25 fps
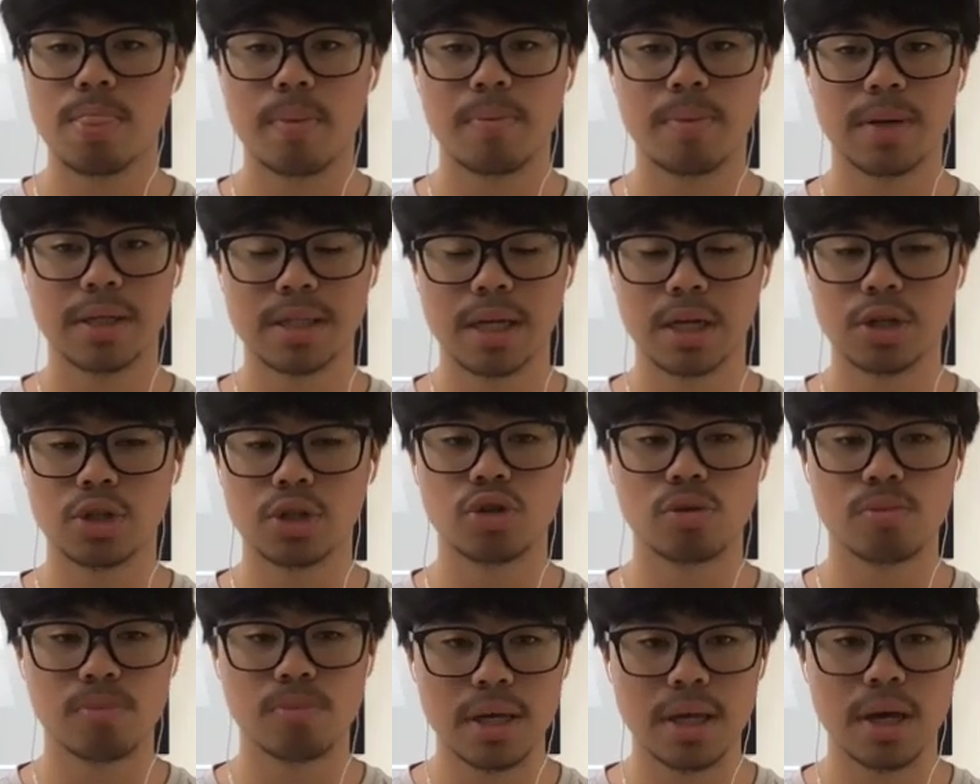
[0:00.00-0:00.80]

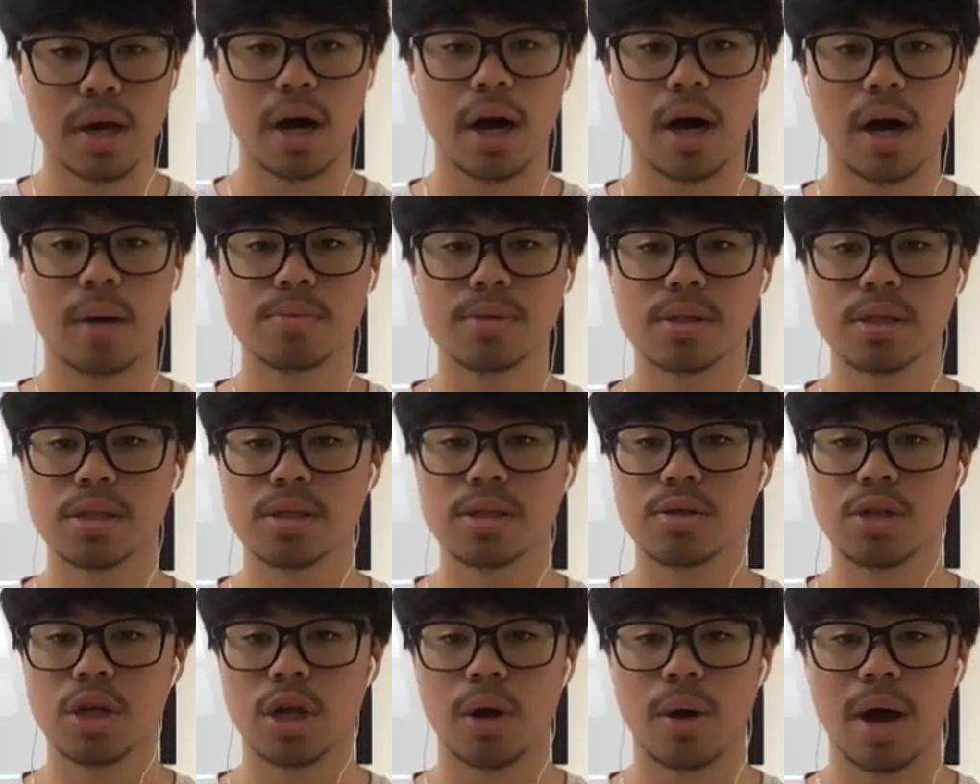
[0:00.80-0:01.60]
potential
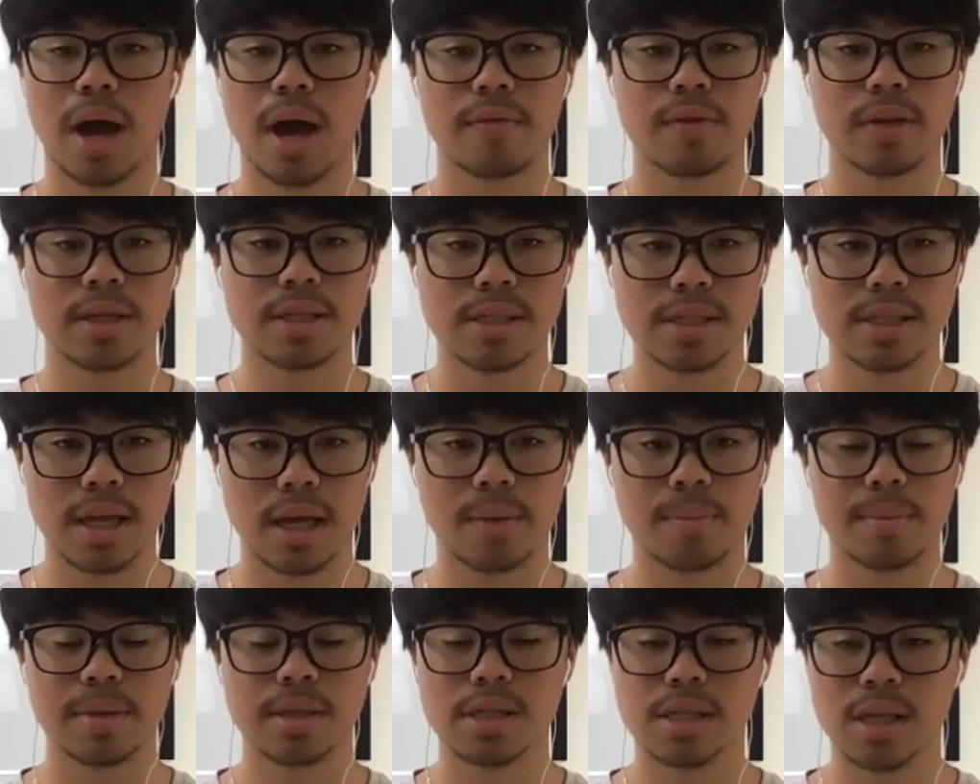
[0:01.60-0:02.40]
meetups, having
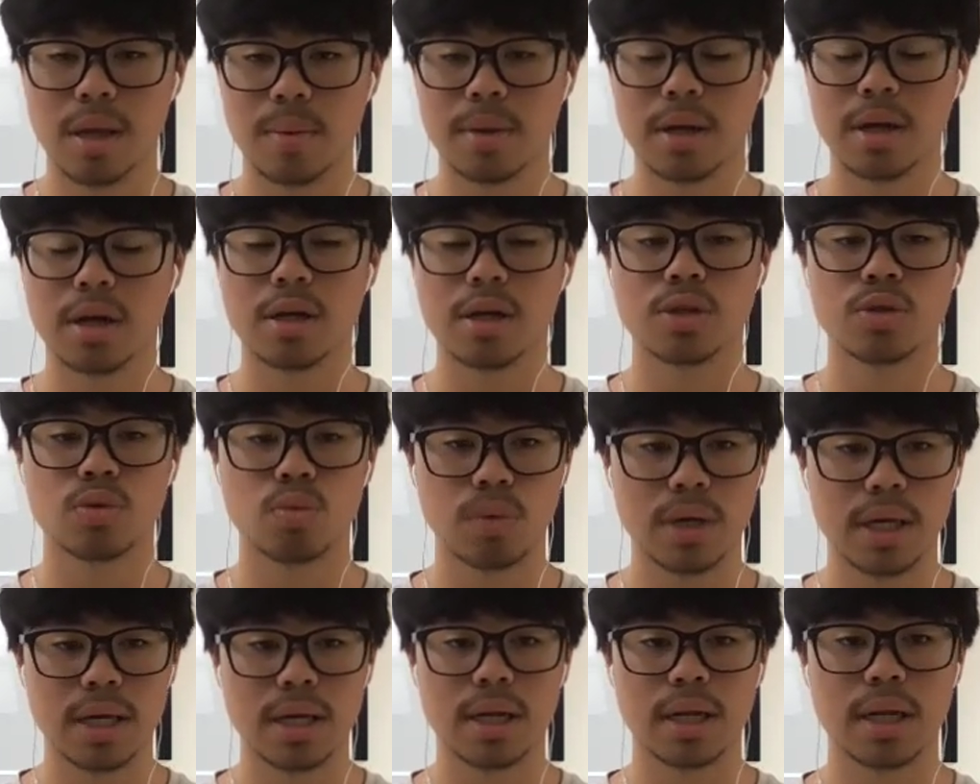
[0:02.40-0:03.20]
seminars
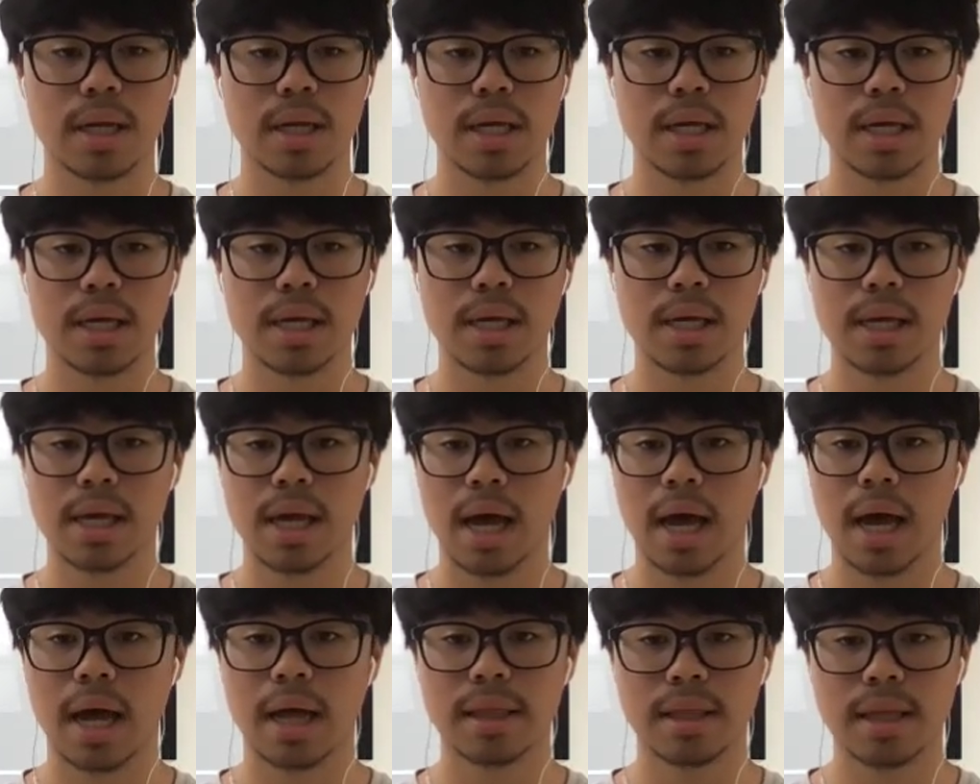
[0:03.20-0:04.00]
weekly.
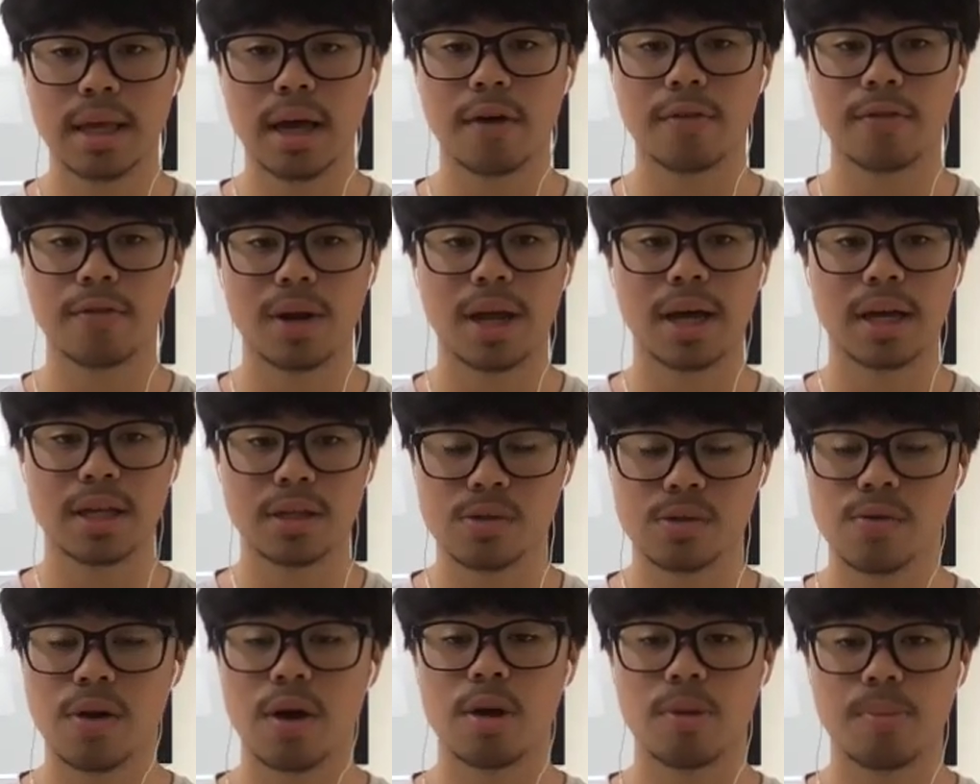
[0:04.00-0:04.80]
And yeah, I feel like
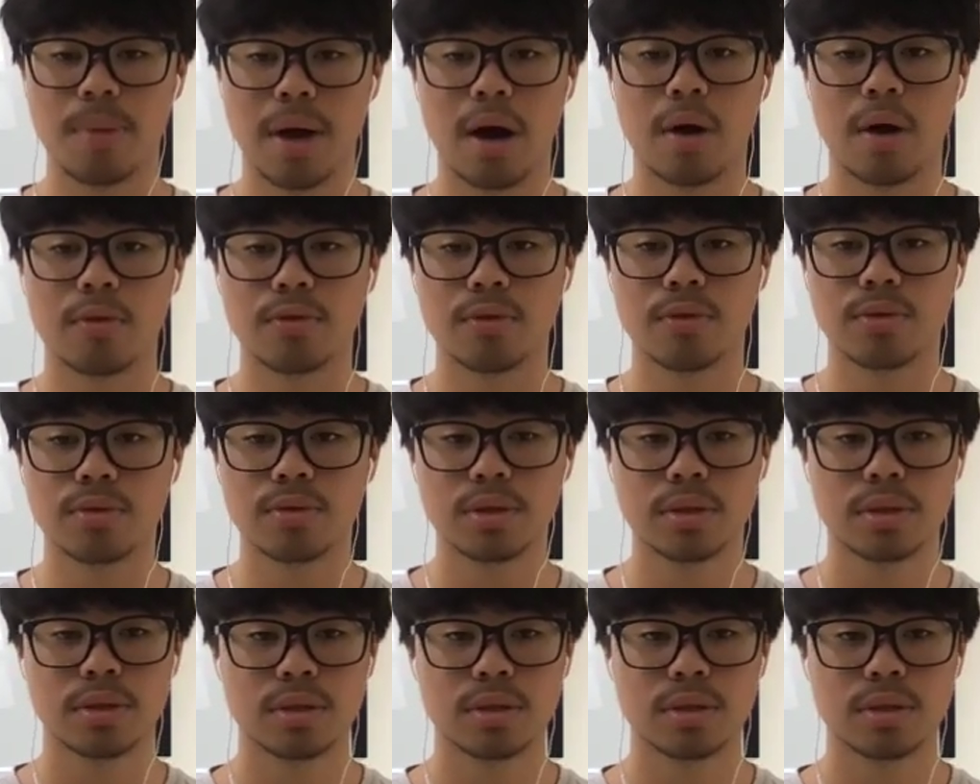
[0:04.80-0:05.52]
it's very powerful.